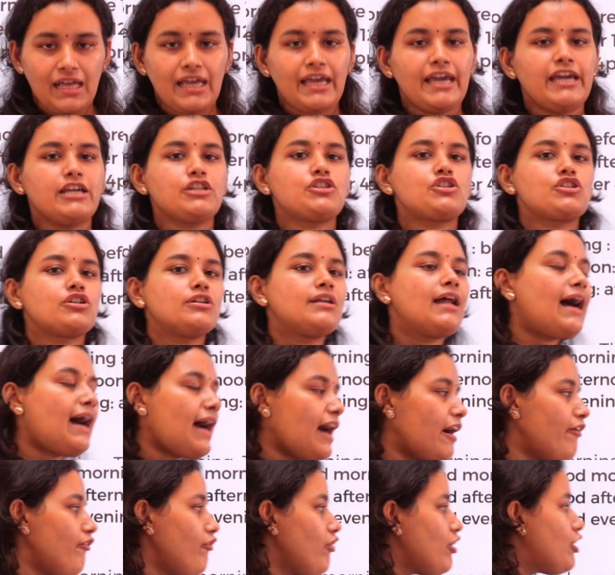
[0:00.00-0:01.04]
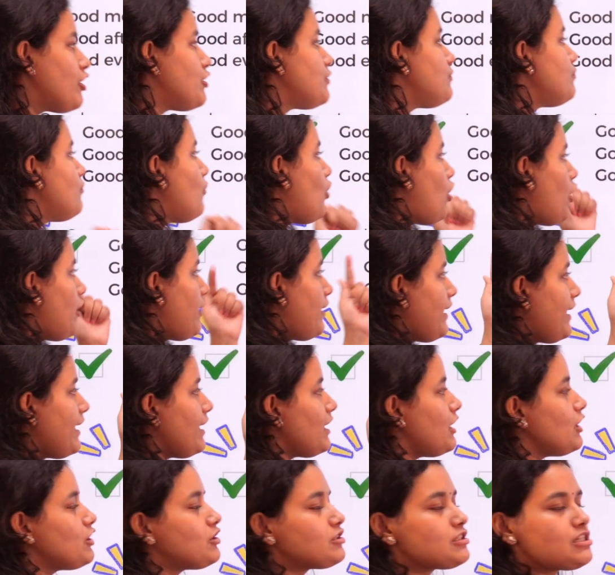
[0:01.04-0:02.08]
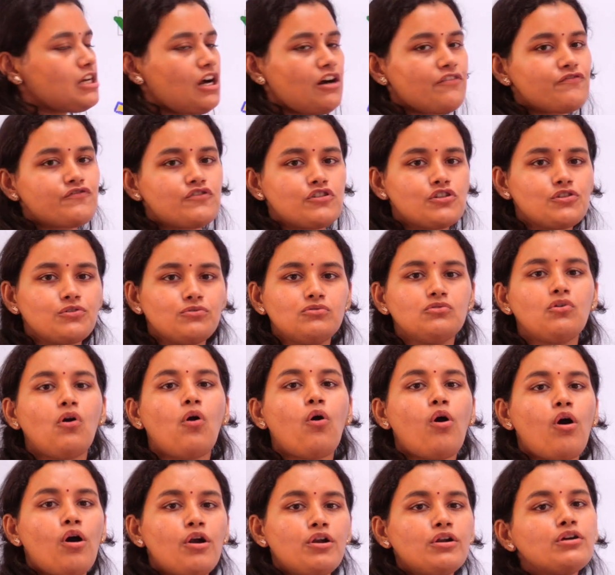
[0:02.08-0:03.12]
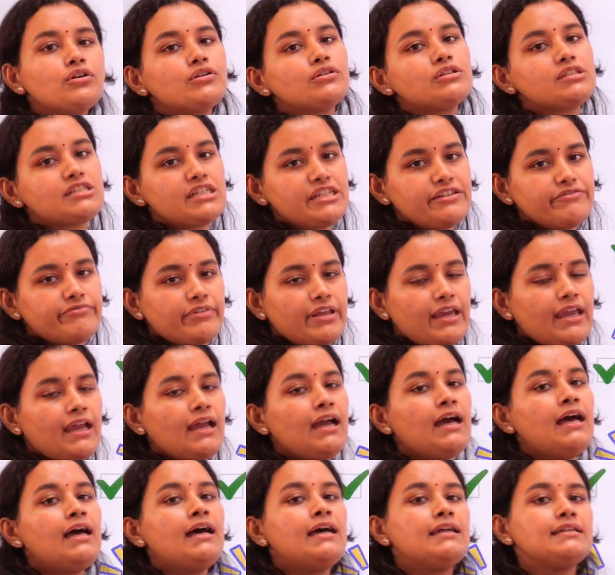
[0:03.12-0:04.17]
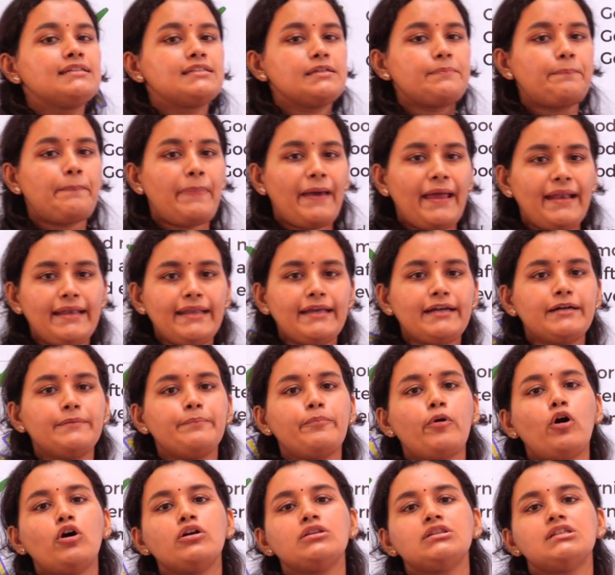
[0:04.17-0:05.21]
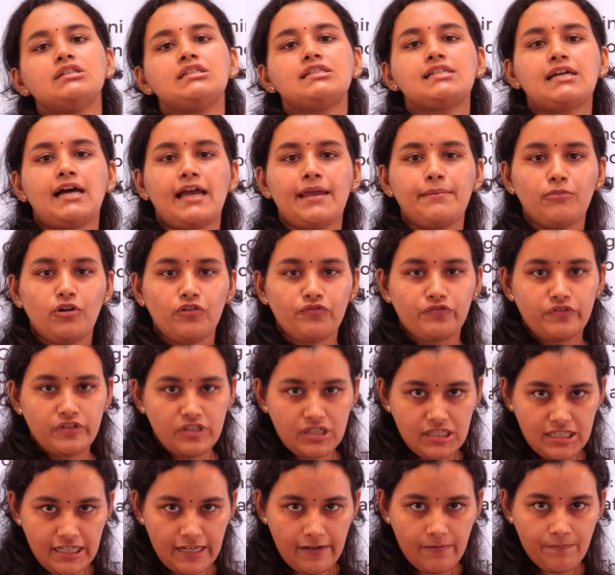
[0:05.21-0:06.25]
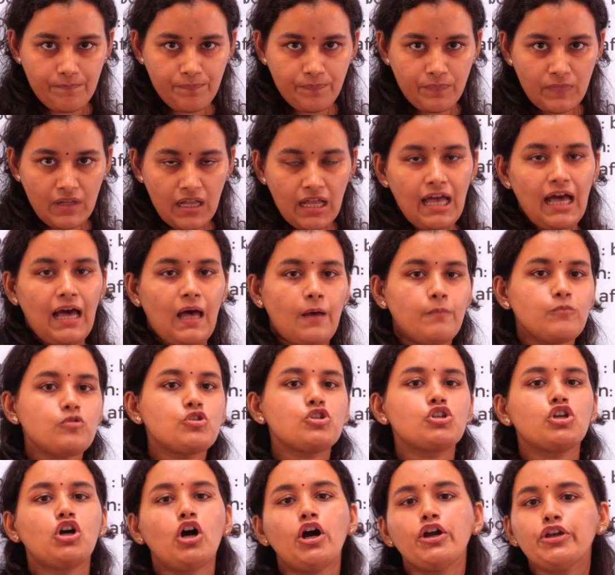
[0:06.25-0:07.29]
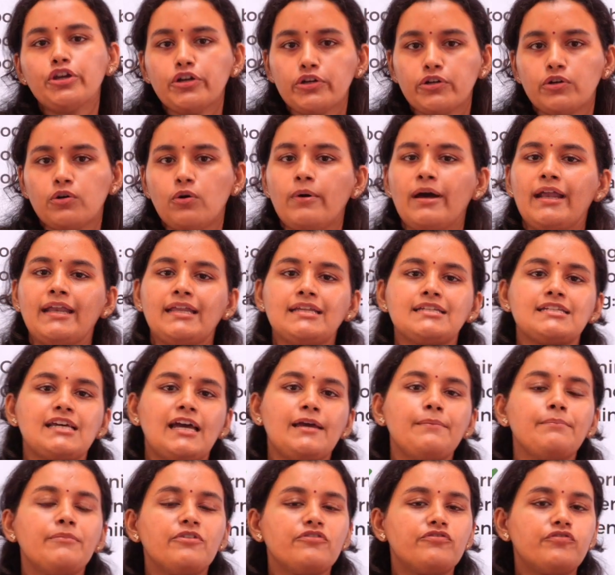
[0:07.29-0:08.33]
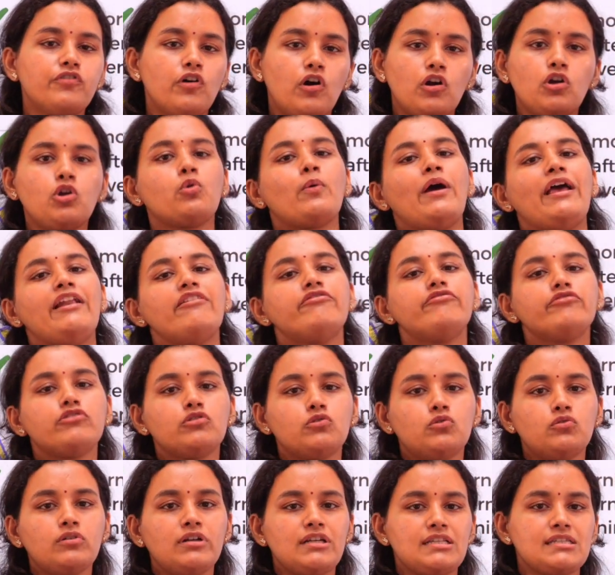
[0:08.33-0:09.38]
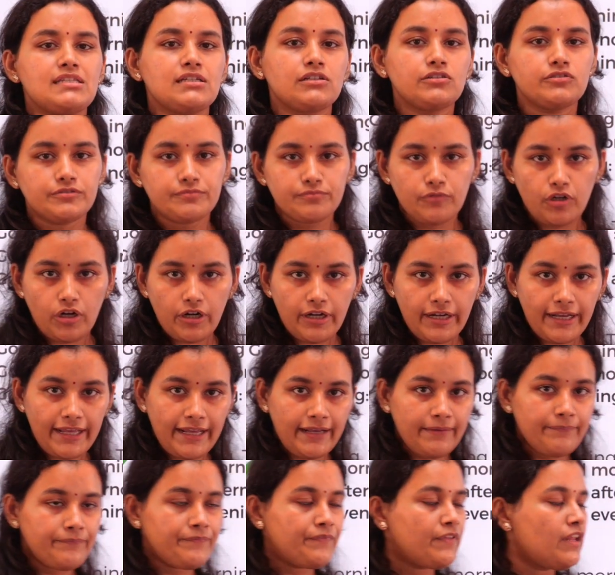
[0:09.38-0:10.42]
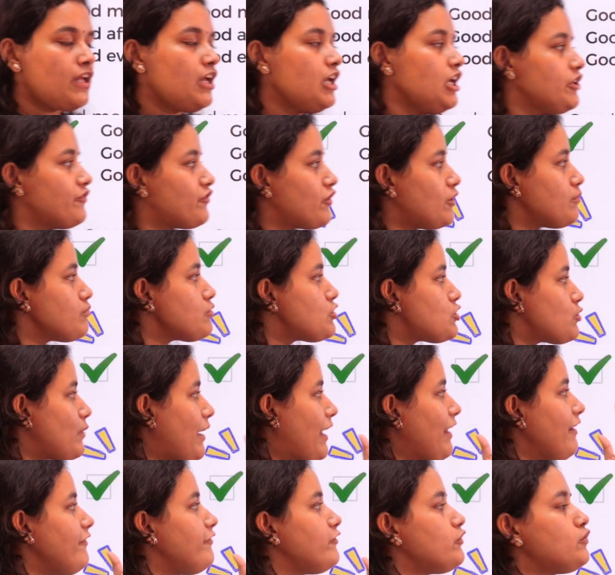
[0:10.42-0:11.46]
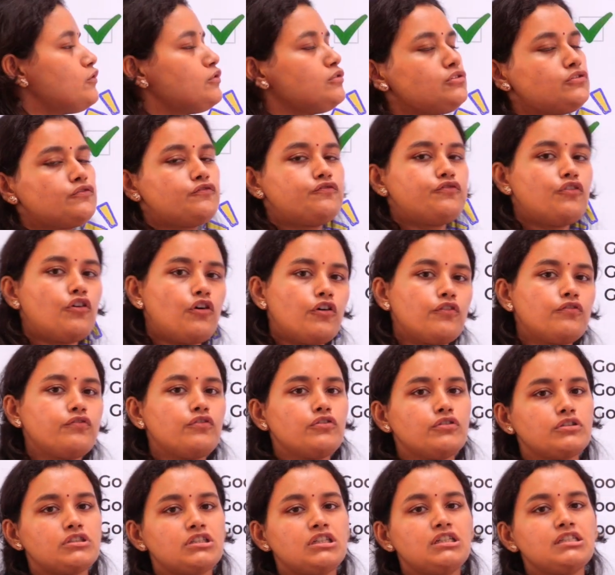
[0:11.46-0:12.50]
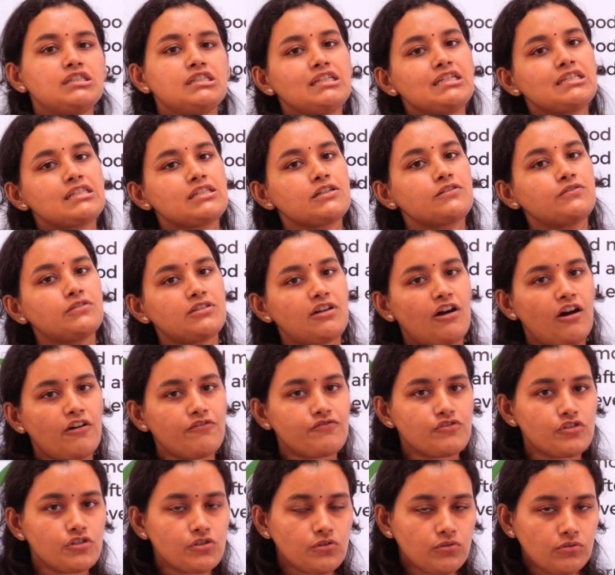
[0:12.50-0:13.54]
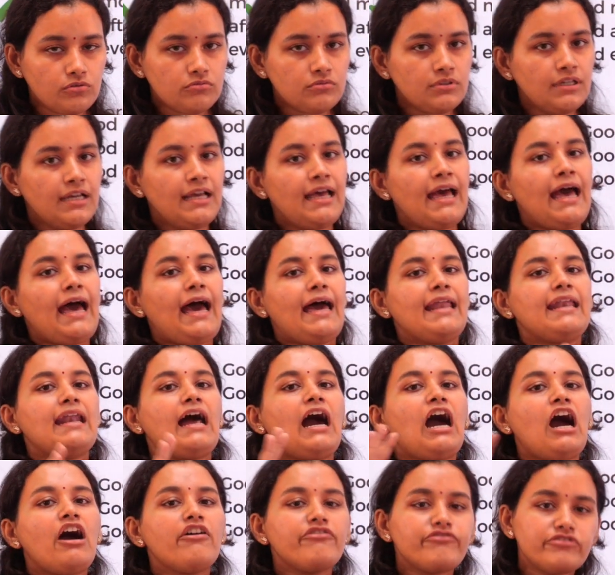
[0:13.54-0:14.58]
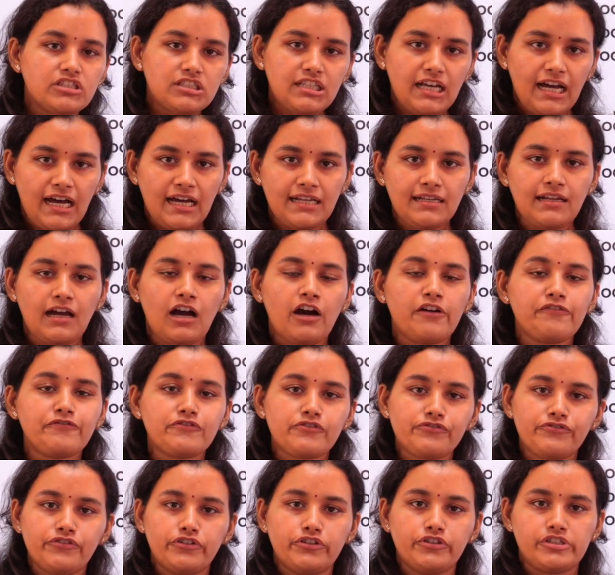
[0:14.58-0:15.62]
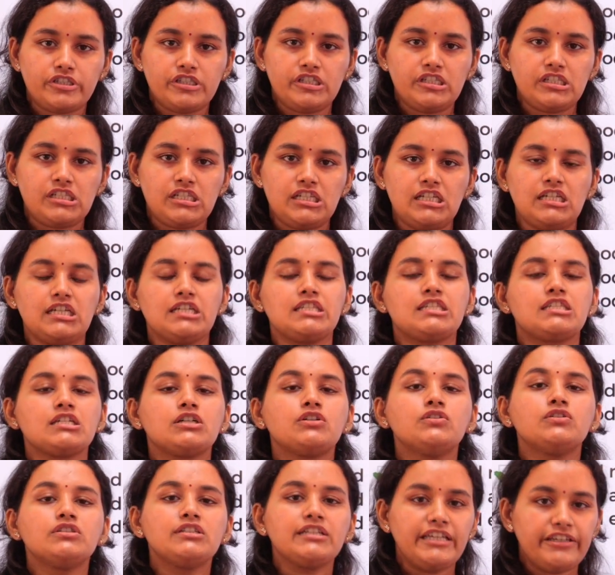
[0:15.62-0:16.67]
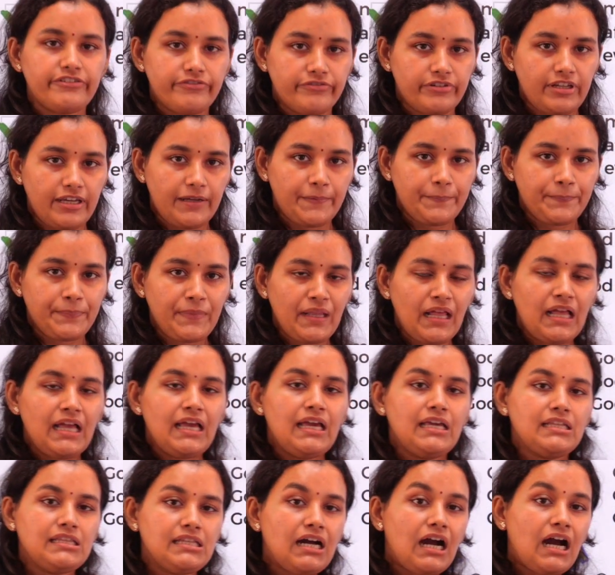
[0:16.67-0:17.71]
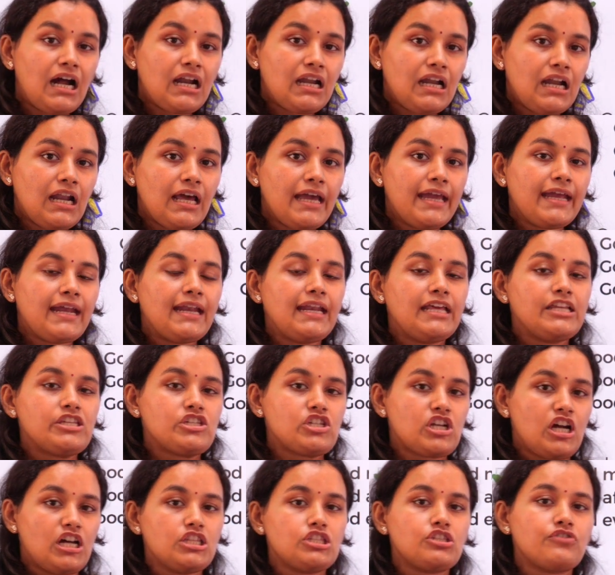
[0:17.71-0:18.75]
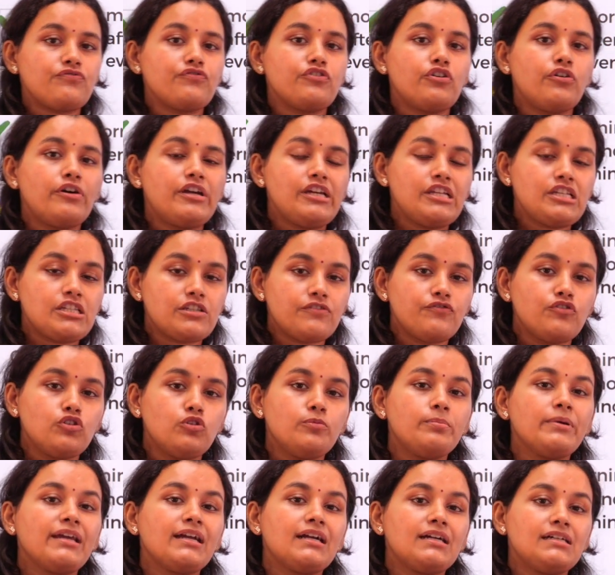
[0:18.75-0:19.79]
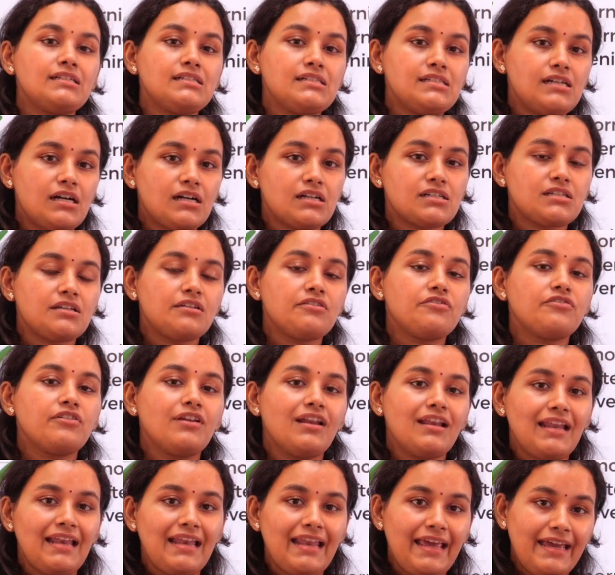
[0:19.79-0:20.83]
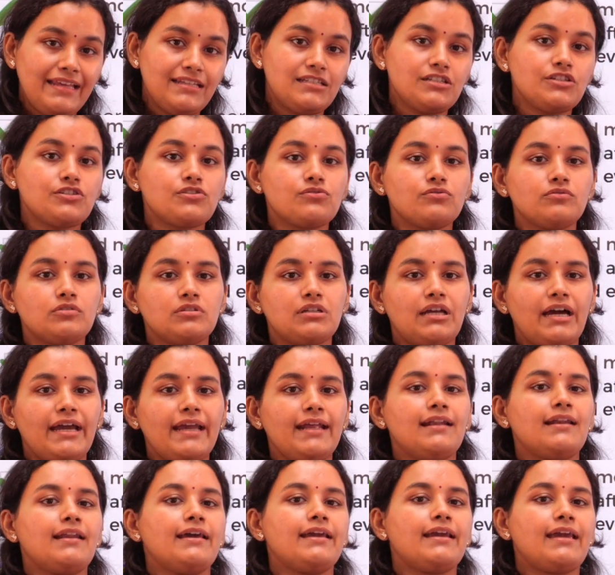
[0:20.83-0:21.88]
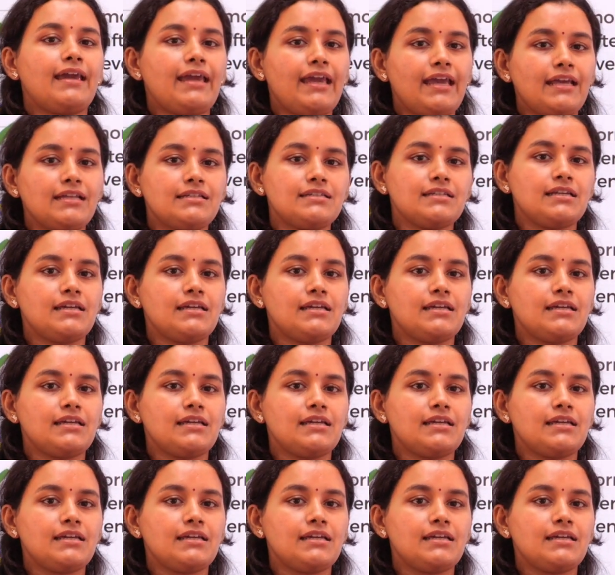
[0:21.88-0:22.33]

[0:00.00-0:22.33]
It should have a good morning, a good afternoon, or a good evening, depending upon the time of the day. I'm sure you know any time before 12 noon is a good morning. From 12 noon to 4:30 is a good afternoon. And after that, after 4:30 is a good evening. In the unlikely chance of your interview being conducted really late into the night, like 8,